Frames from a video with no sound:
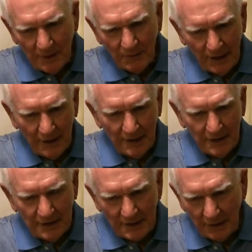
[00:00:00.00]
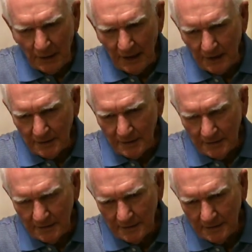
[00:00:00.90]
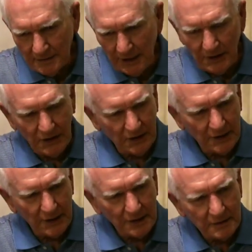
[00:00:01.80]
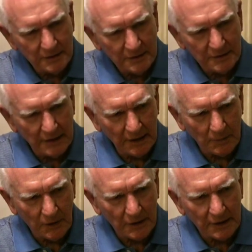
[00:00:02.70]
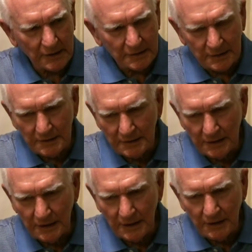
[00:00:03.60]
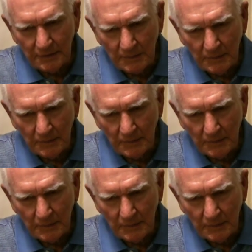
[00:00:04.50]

Finally, about 10:30 that morning, the